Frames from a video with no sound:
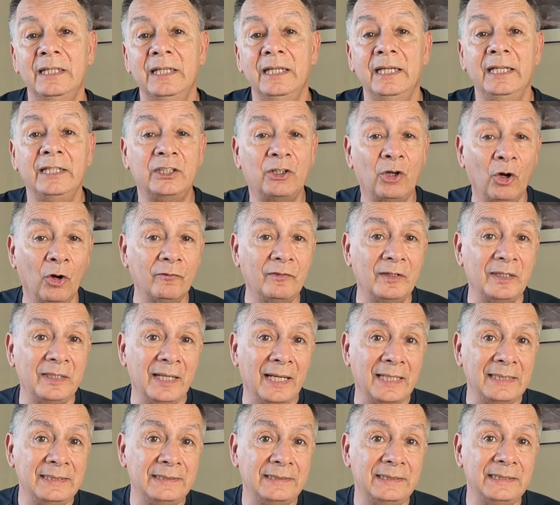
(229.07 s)
And COVID
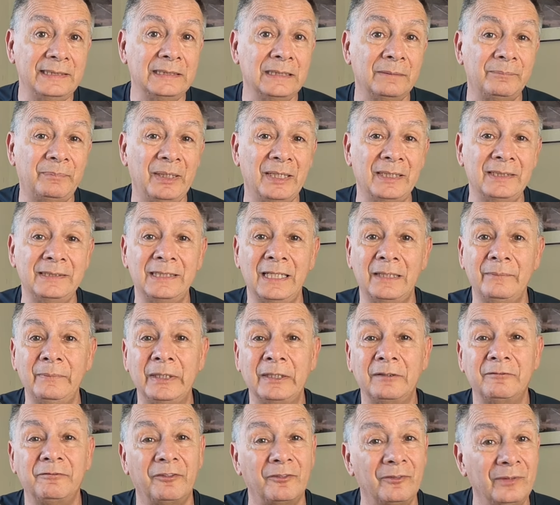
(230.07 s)
nineteen, the
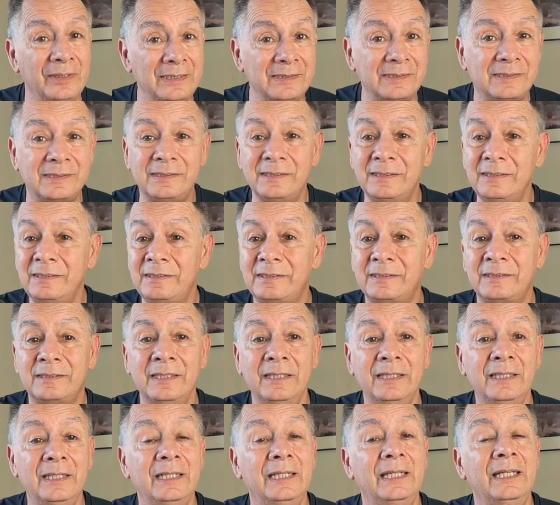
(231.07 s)
pandemic, for instance,
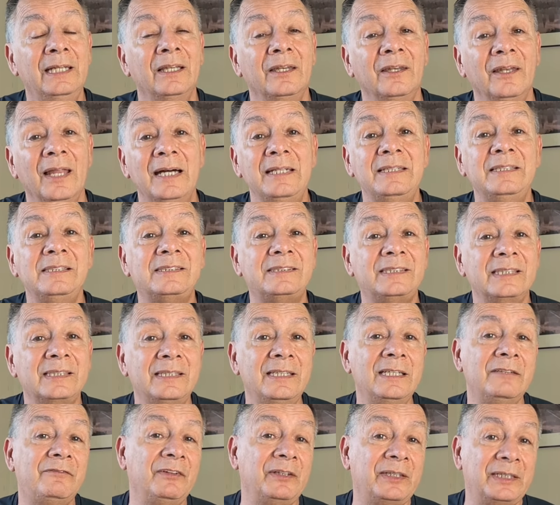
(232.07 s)
it led to
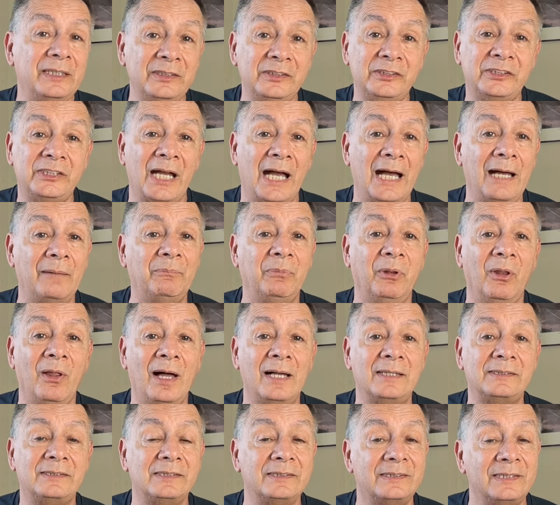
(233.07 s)
significant job
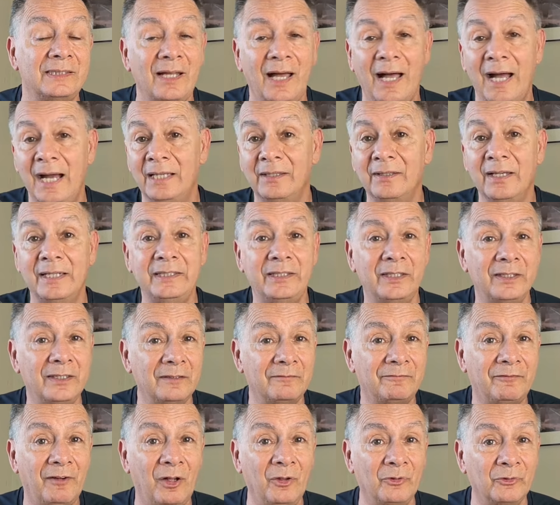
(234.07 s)
losses and highlighted the
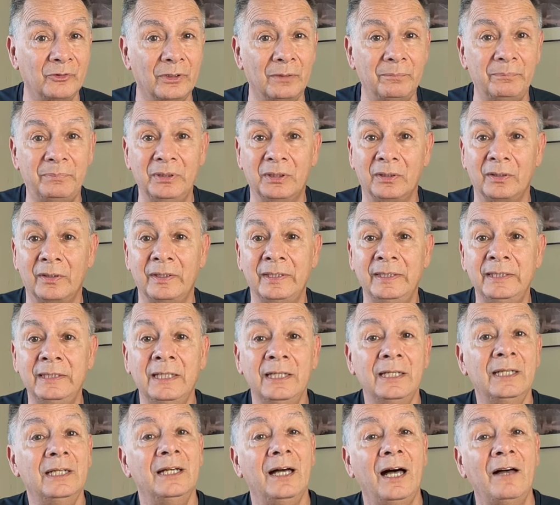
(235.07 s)
vulnerability
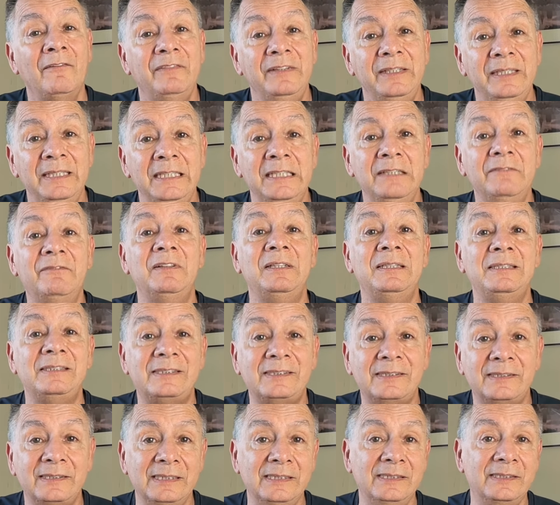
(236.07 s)
of even
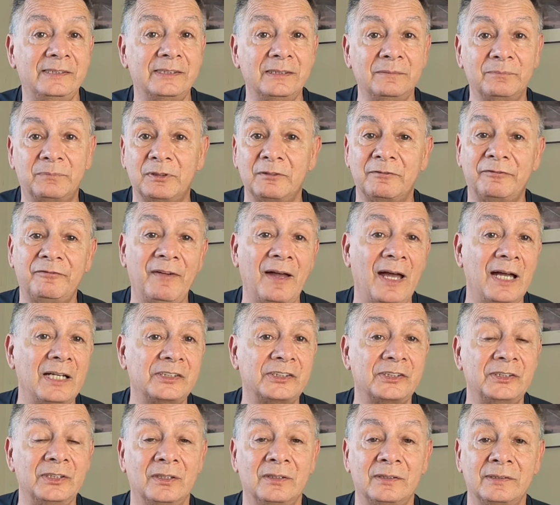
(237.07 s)
seasoned
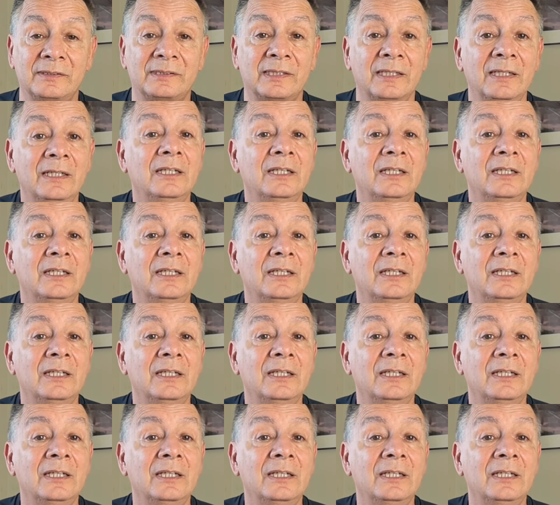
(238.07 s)
professionals.